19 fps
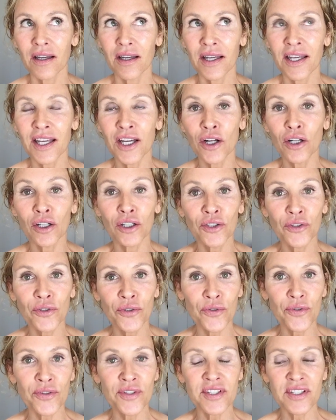
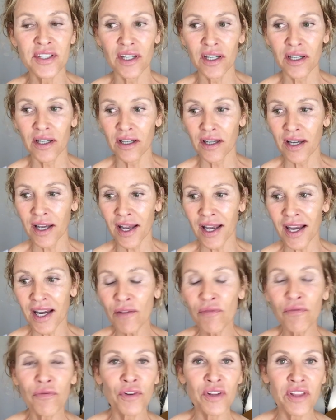includes
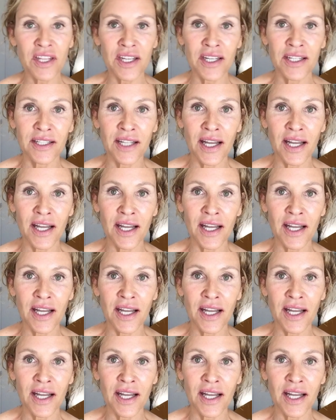everything